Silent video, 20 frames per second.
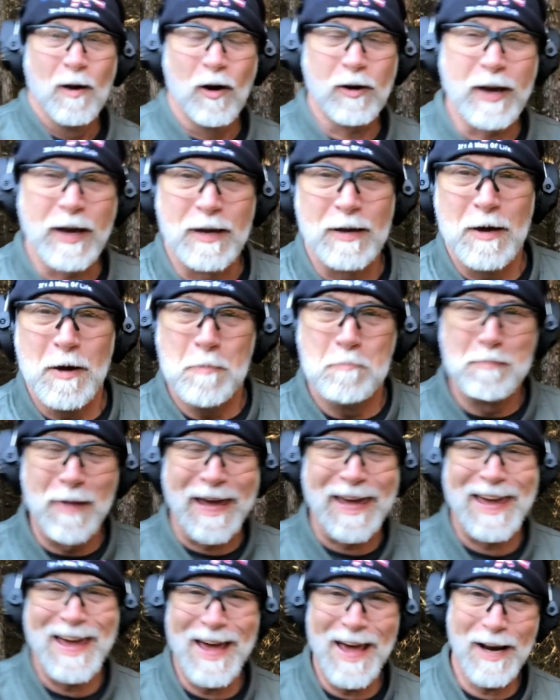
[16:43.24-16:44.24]
okay,
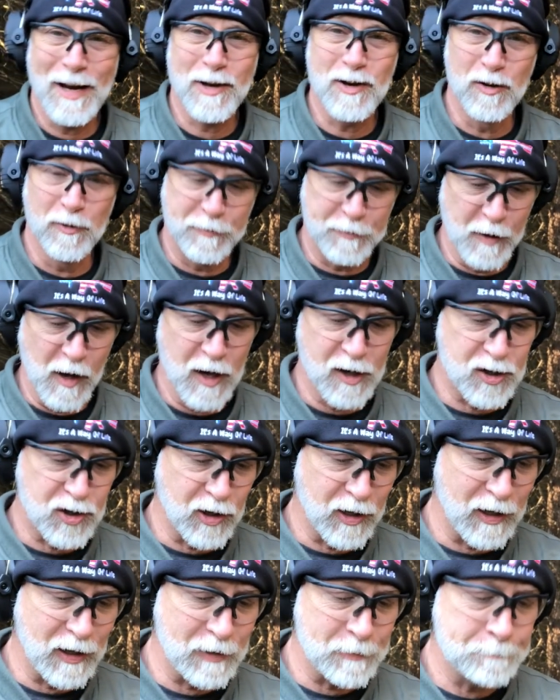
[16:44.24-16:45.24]
mechanical
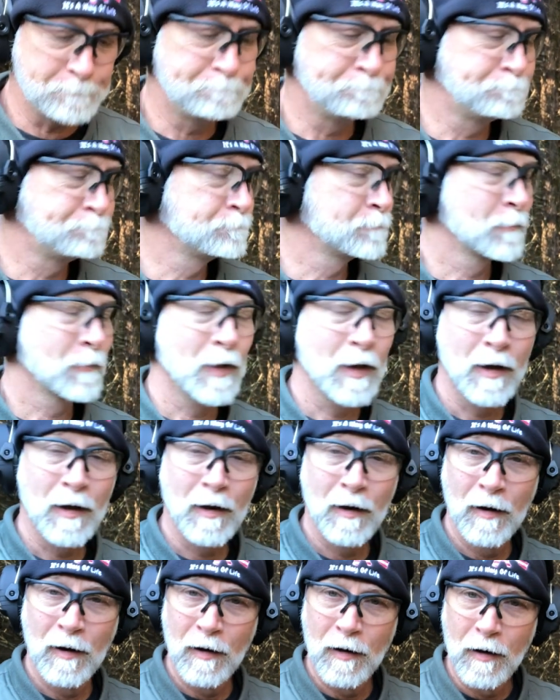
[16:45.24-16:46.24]
functioning,
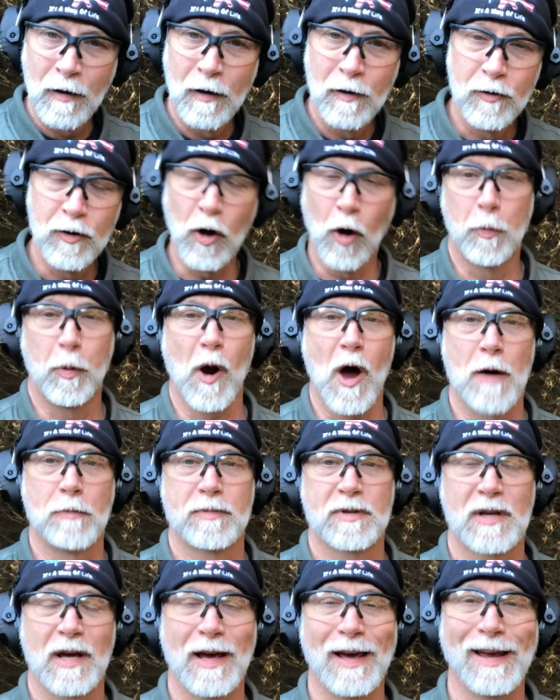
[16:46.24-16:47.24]
no
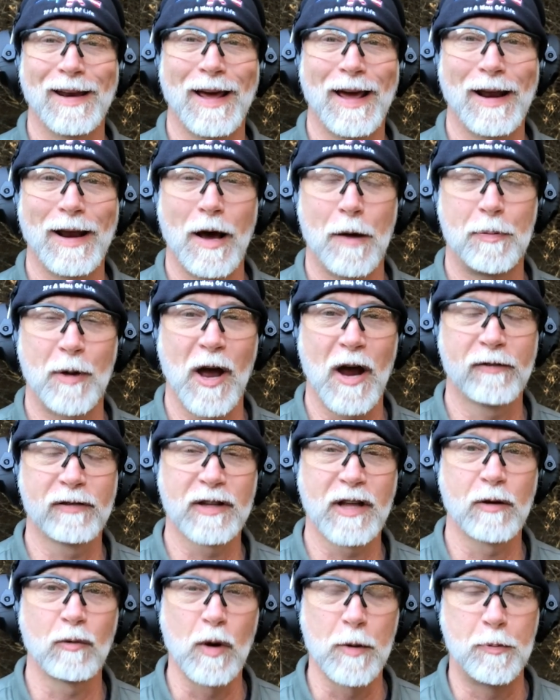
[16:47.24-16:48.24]
problems. It ate up
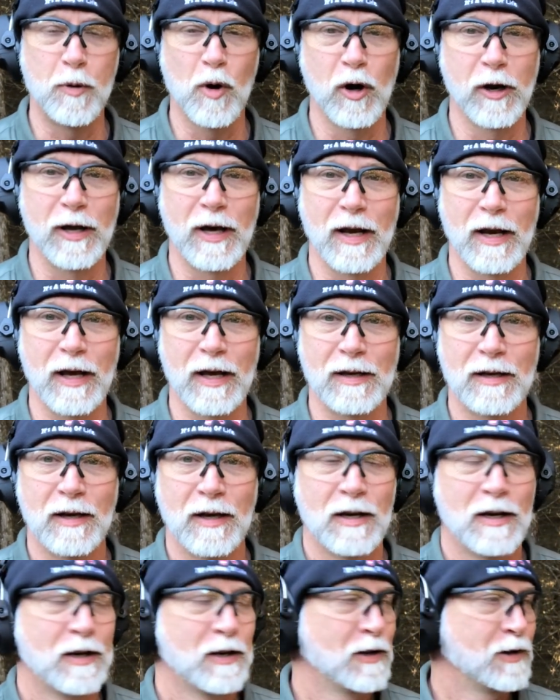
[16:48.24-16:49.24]
everything we put in it.
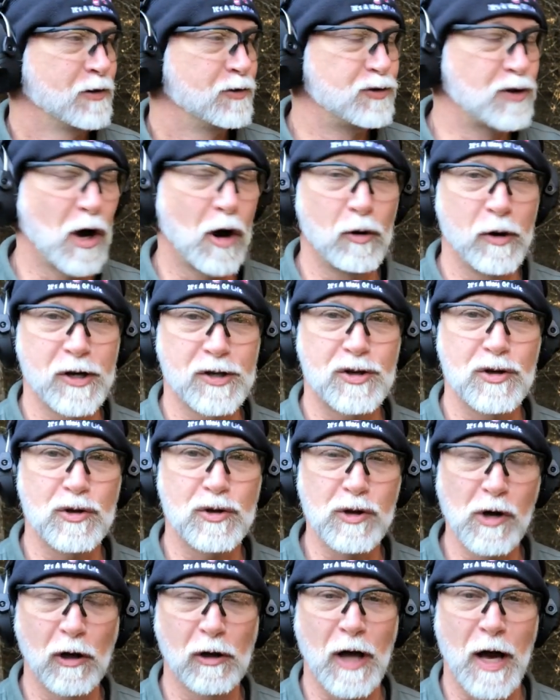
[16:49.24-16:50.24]
No issues,
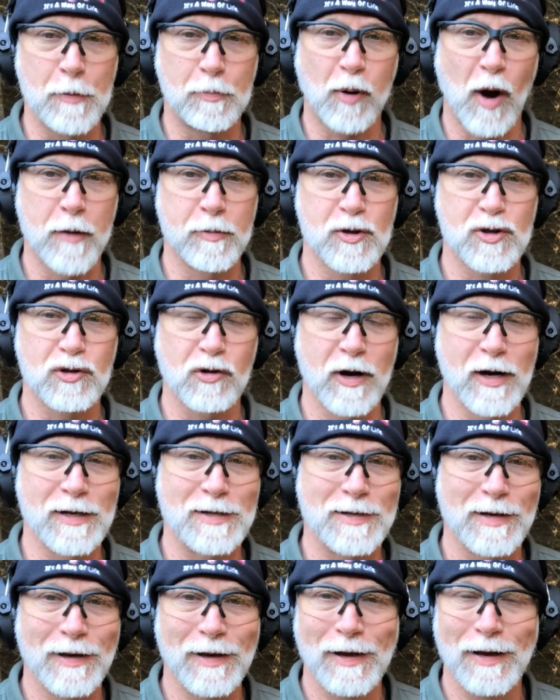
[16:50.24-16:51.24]
no light primer
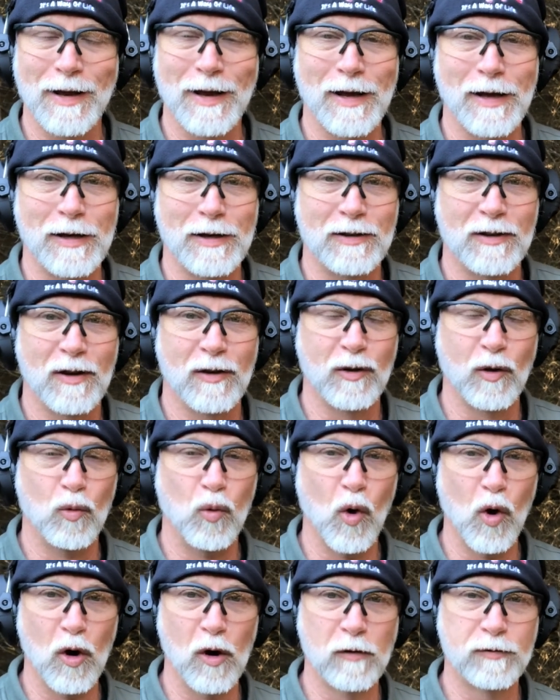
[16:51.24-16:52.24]
strikes. It ate the
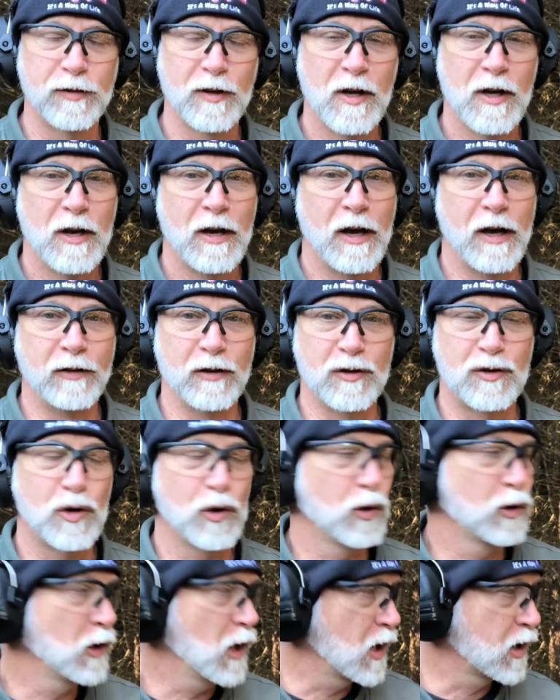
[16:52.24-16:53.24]
Wolf and the
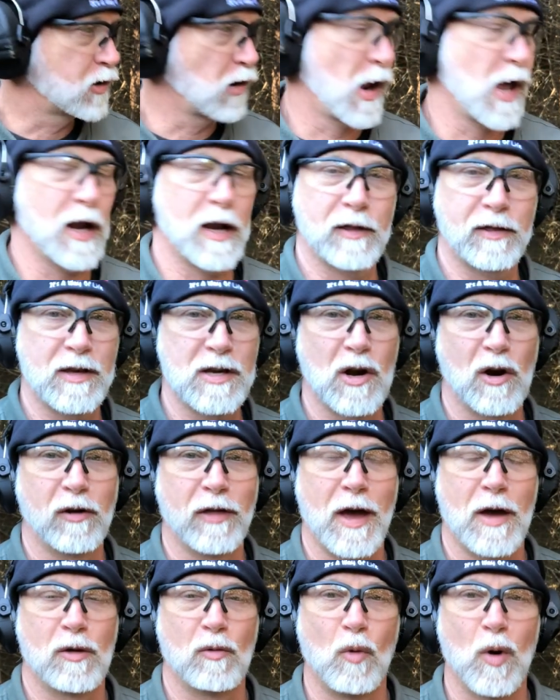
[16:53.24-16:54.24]
Tula. Granted, you know,
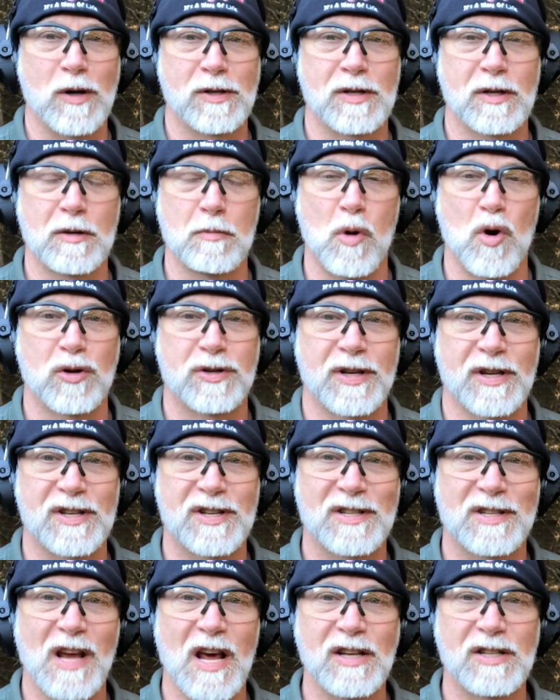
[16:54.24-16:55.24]
that wasn't the most
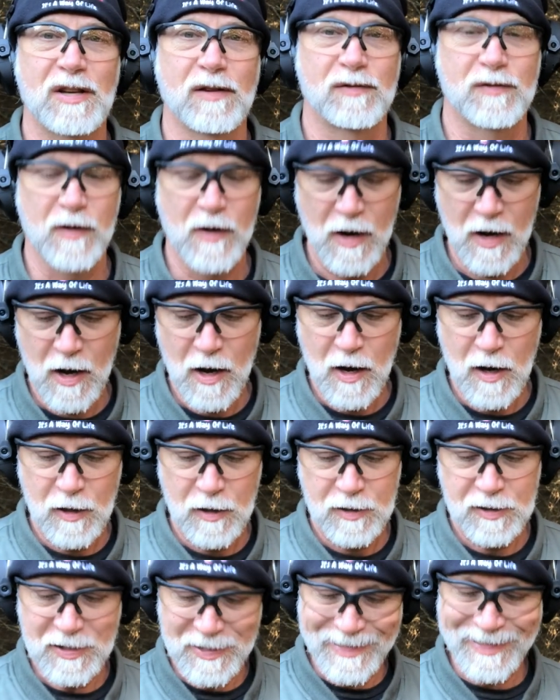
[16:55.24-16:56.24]
extensive
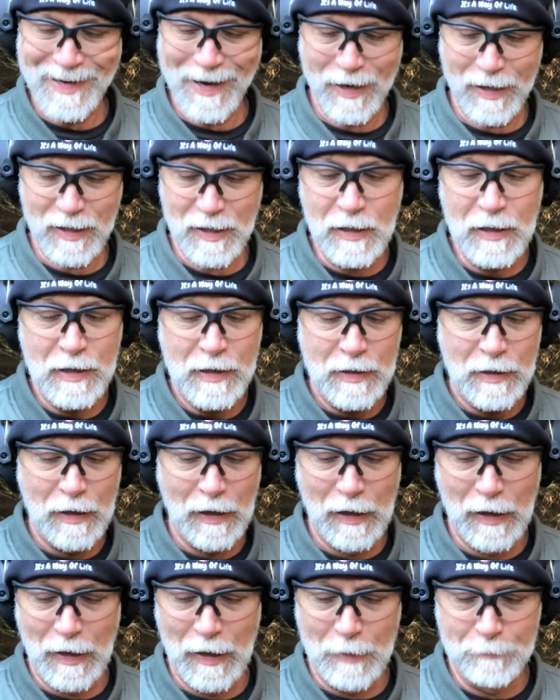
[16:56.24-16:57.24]
study.
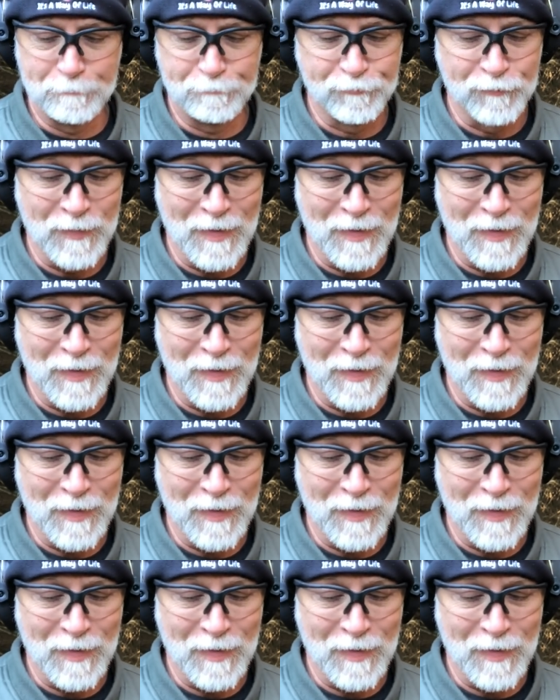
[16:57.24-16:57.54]
Um,